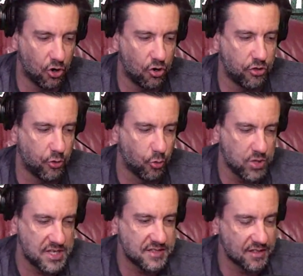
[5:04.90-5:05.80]
are the
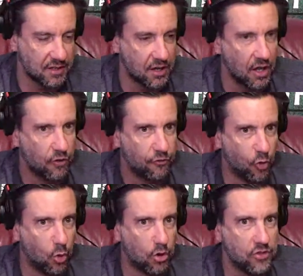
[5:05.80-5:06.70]
reason
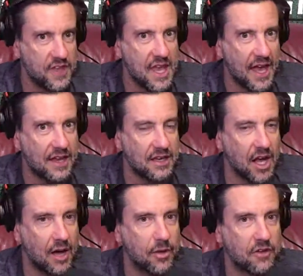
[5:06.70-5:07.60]
for the
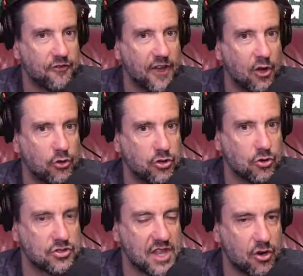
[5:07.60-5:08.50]
economic
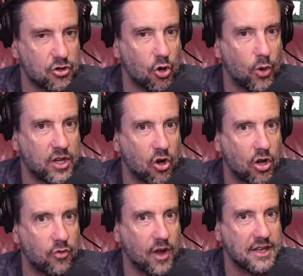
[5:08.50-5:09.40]
failures that are going
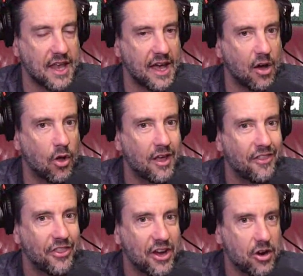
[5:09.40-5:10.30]
on right now.
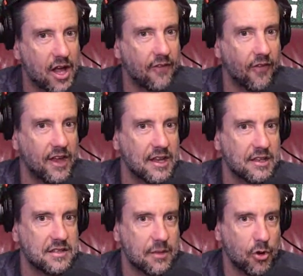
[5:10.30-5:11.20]
They're not
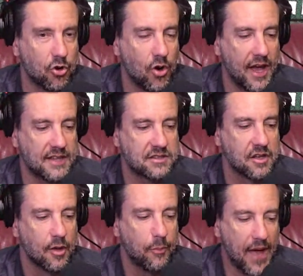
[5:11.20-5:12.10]
letting Democrats
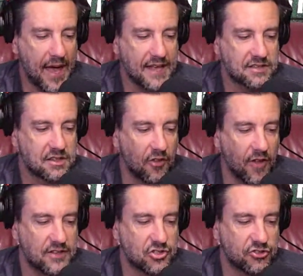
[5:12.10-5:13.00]
pass the
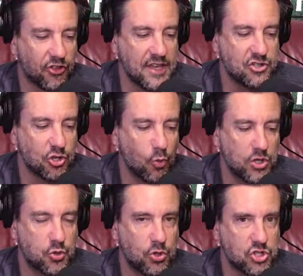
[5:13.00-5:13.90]
legislation
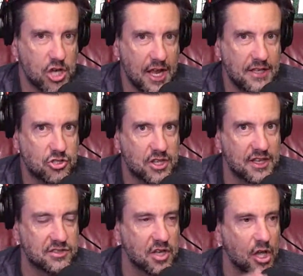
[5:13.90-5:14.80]
which would change
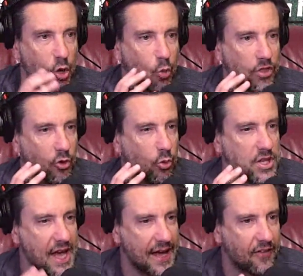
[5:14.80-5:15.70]
this, when the
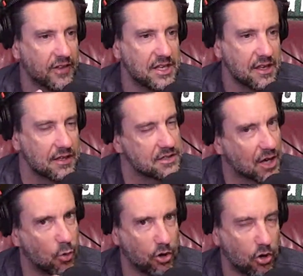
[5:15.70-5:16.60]
reality is, and
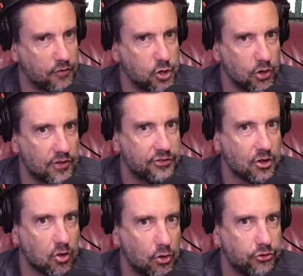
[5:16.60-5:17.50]
I want all of you to
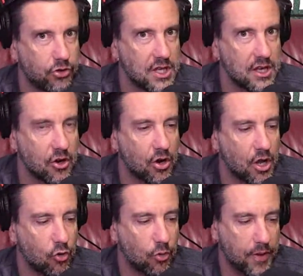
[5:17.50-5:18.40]
listen closely here,
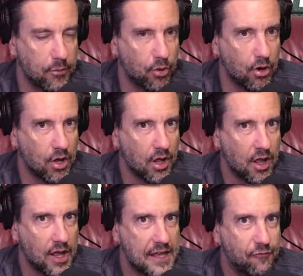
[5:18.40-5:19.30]
remember,
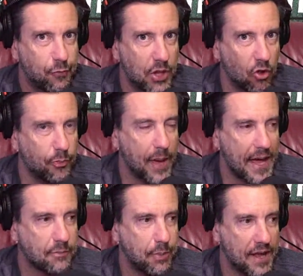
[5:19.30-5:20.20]
if Build
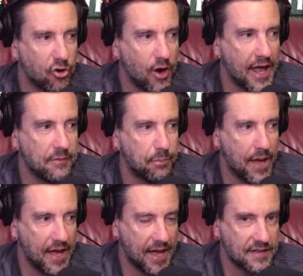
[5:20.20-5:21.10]
Back Better had
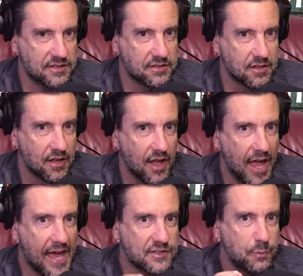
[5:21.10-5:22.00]
passed,
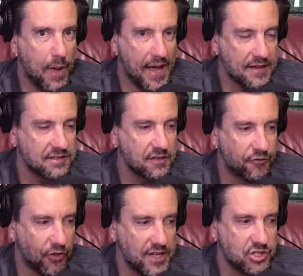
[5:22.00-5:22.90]
as bad as
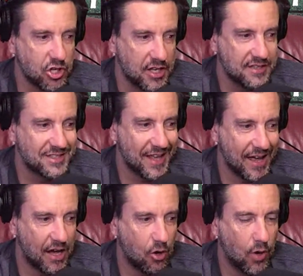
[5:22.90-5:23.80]
inflation is
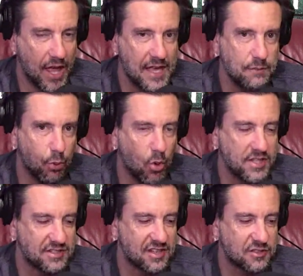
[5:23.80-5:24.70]
now,
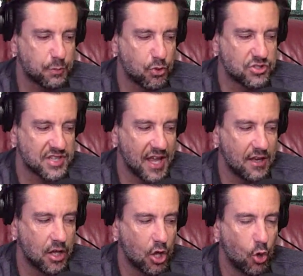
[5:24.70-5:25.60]
8.6%,
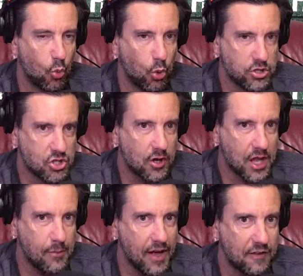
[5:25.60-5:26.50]
we're
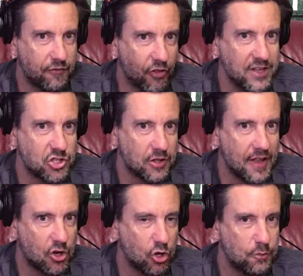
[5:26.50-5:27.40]
talking about inflation
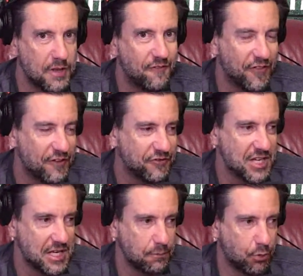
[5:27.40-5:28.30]
that could be
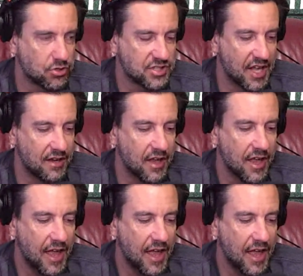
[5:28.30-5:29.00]
15%.